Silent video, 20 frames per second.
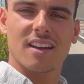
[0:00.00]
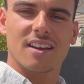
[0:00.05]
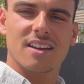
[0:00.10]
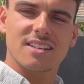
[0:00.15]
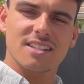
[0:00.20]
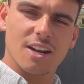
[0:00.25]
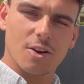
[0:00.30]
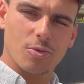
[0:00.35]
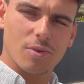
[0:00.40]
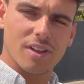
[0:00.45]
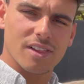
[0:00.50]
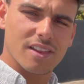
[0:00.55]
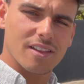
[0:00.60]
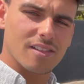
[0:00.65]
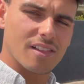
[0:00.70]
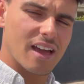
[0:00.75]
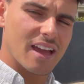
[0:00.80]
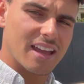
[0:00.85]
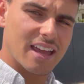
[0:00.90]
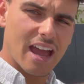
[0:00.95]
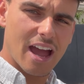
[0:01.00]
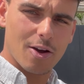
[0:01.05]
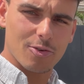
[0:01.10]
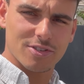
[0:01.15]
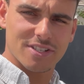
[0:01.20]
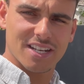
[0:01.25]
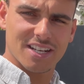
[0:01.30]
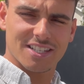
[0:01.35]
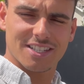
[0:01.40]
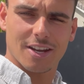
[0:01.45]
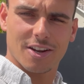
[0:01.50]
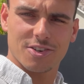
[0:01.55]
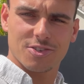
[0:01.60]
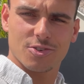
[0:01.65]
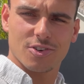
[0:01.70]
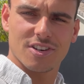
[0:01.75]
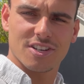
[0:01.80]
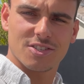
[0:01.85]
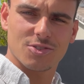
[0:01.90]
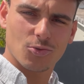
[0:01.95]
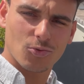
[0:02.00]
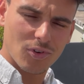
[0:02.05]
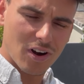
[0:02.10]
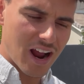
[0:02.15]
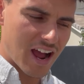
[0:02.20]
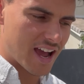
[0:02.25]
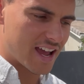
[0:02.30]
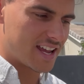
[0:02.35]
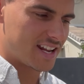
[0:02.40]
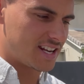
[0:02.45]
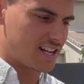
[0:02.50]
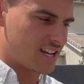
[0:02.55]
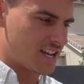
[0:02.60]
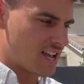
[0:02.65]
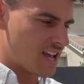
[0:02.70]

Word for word: Cause I really like how six hundreds ride.